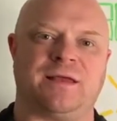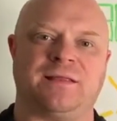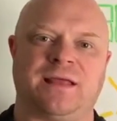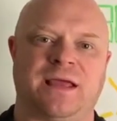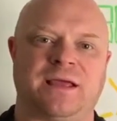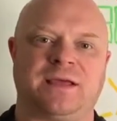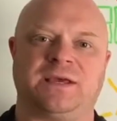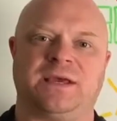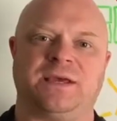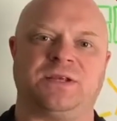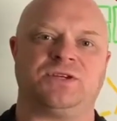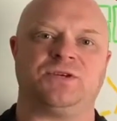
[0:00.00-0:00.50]

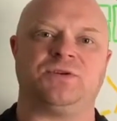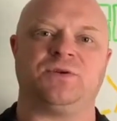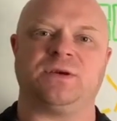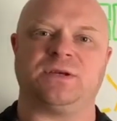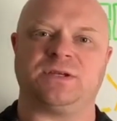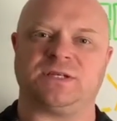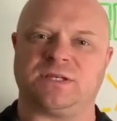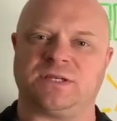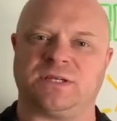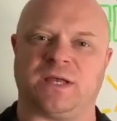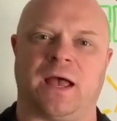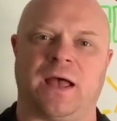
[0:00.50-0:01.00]
that gets you
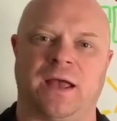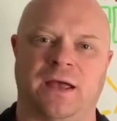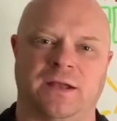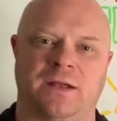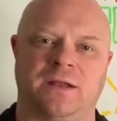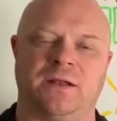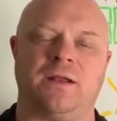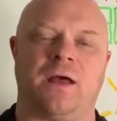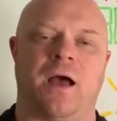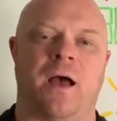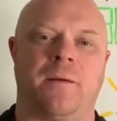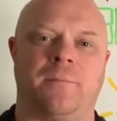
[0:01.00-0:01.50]

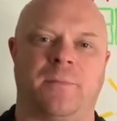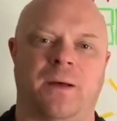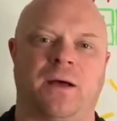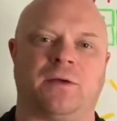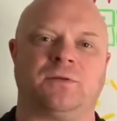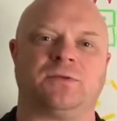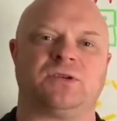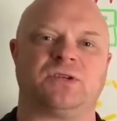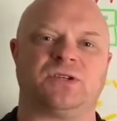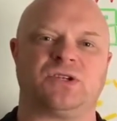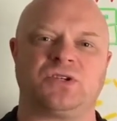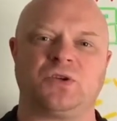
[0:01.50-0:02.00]
excited
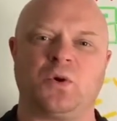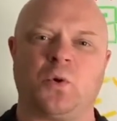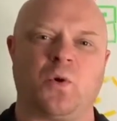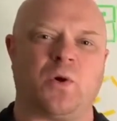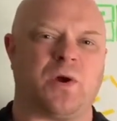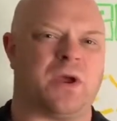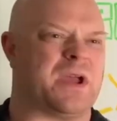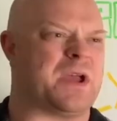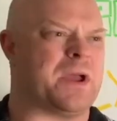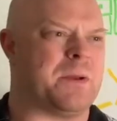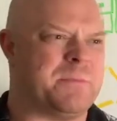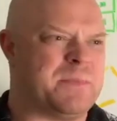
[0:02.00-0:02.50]
about the
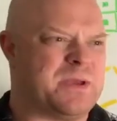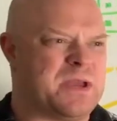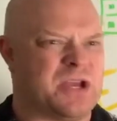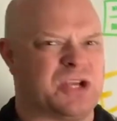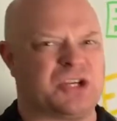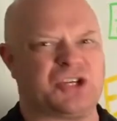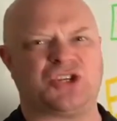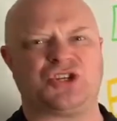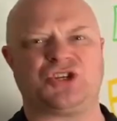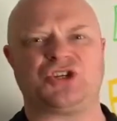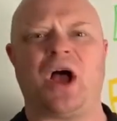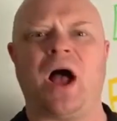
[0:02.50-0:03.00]
story. It can be a
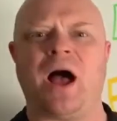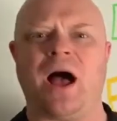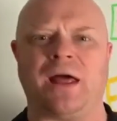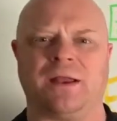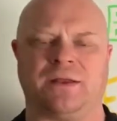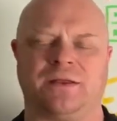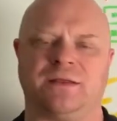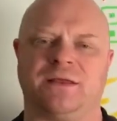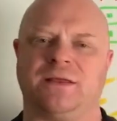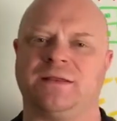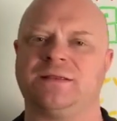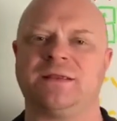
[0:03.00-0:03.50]

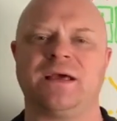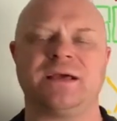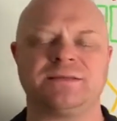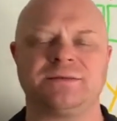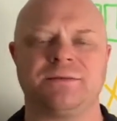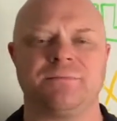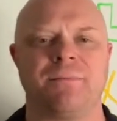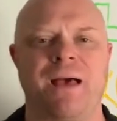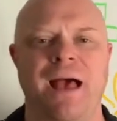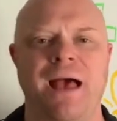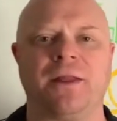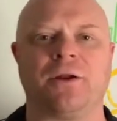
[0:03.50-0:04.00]
shot. It
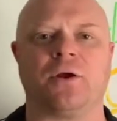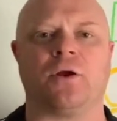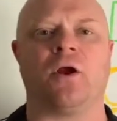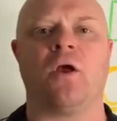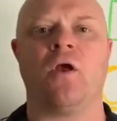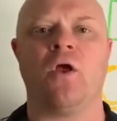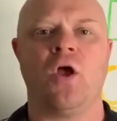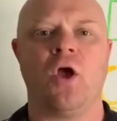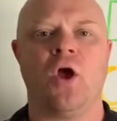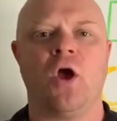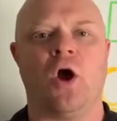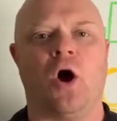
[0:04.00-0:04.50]
doesn't matter.
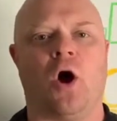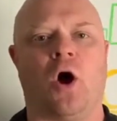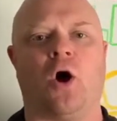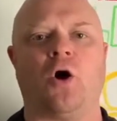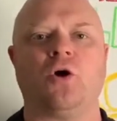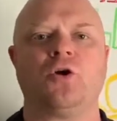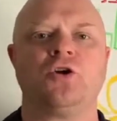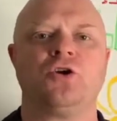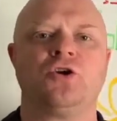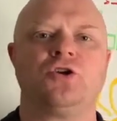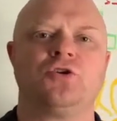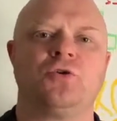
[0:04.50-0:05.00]

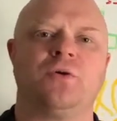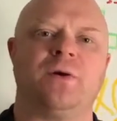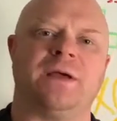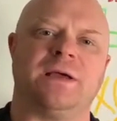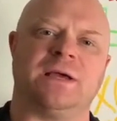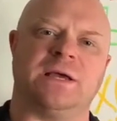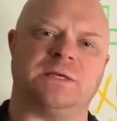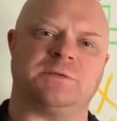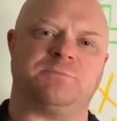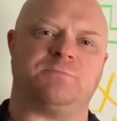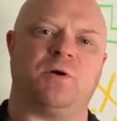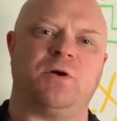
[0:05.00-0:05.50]
All you're doing
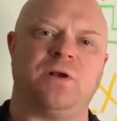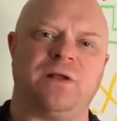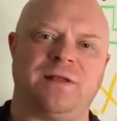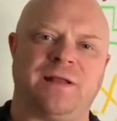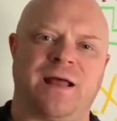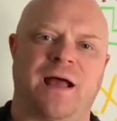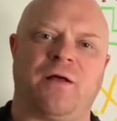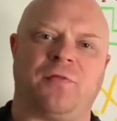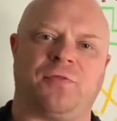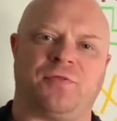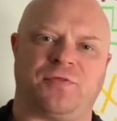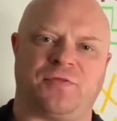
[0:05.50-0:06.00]
is putting
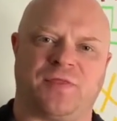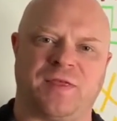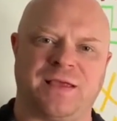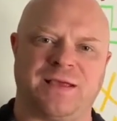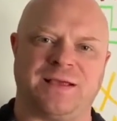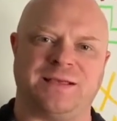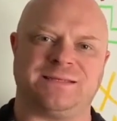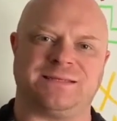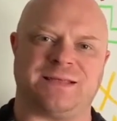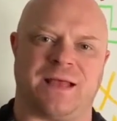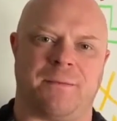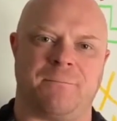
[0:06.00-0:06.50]
down
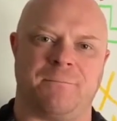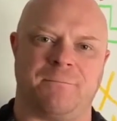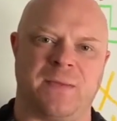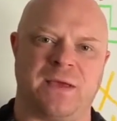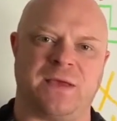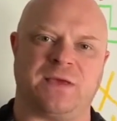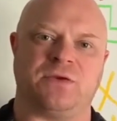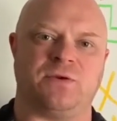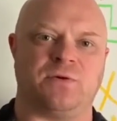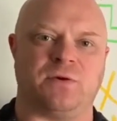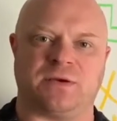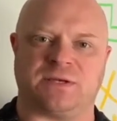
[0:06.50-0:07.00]
things that
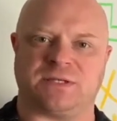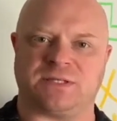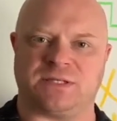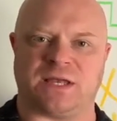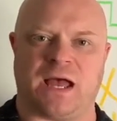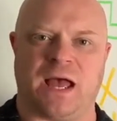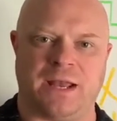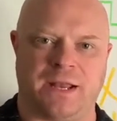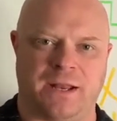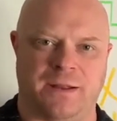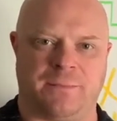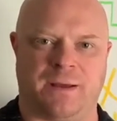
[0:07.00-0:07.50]
make you
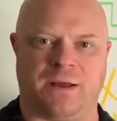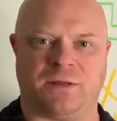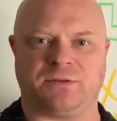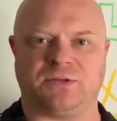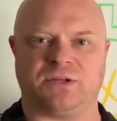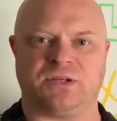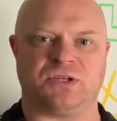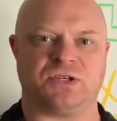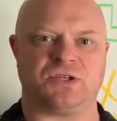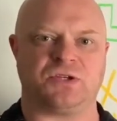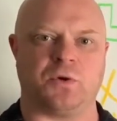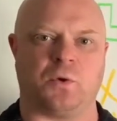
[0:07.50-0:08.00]
excited about
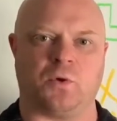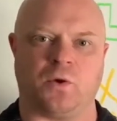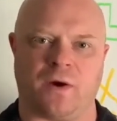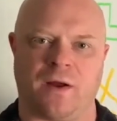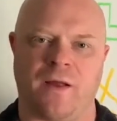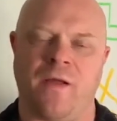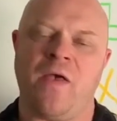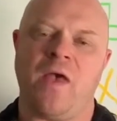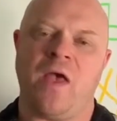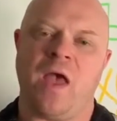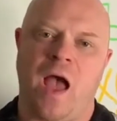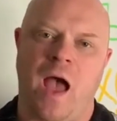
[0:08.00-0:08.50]
this story.
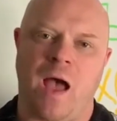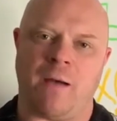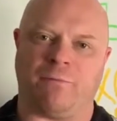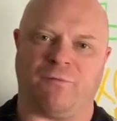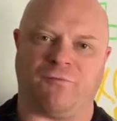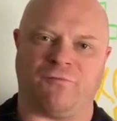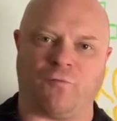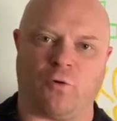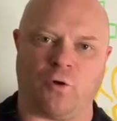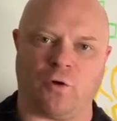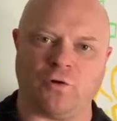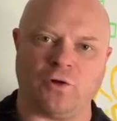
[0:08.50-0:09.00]
And
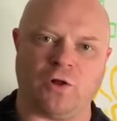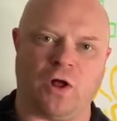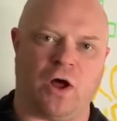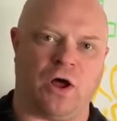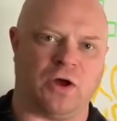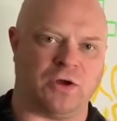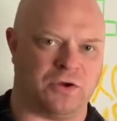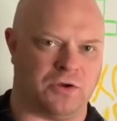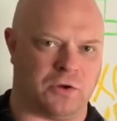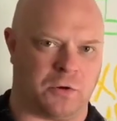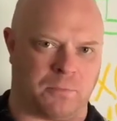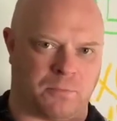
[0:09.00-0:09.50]
before
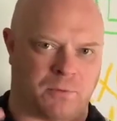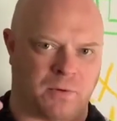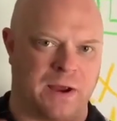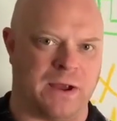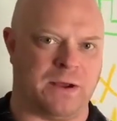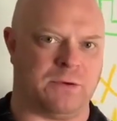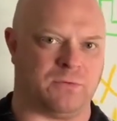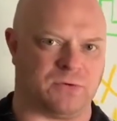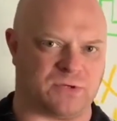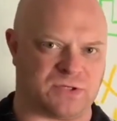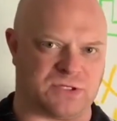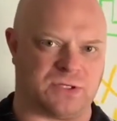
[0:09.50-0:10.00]
long, your
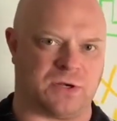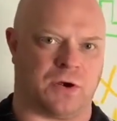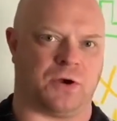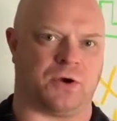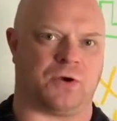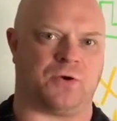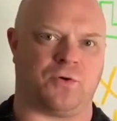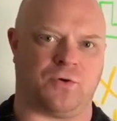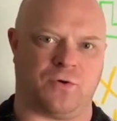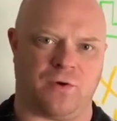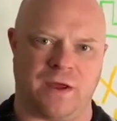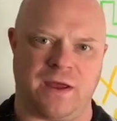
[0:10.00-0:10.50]
brain will start
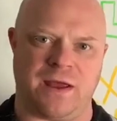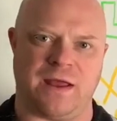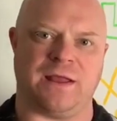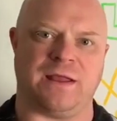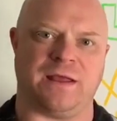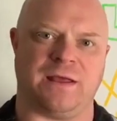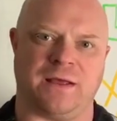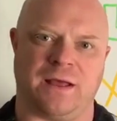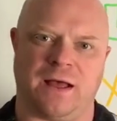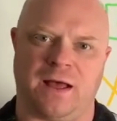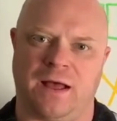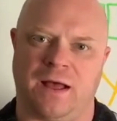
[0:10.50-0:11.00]

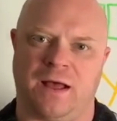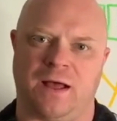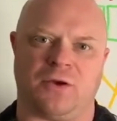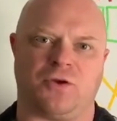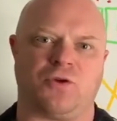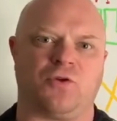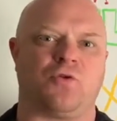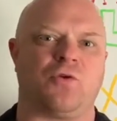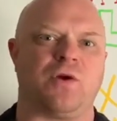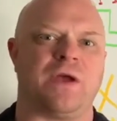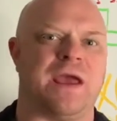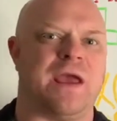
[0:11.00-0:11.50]
creating
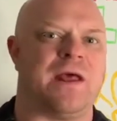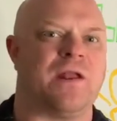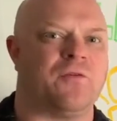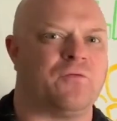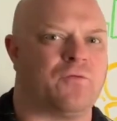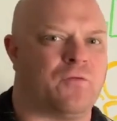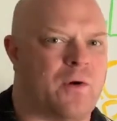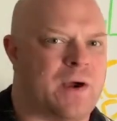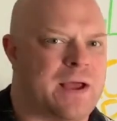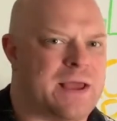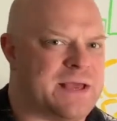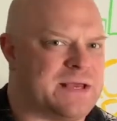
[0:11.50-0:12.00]
creative
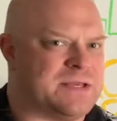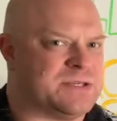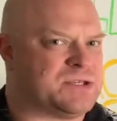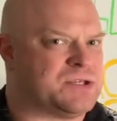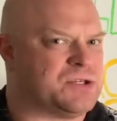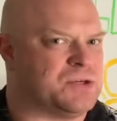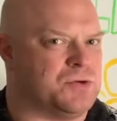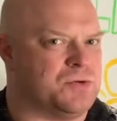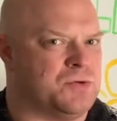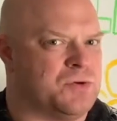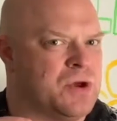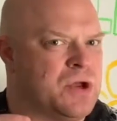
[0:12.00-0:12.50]
ways
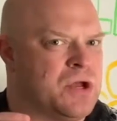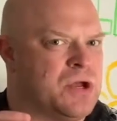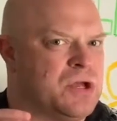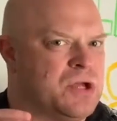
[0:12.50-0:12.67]
to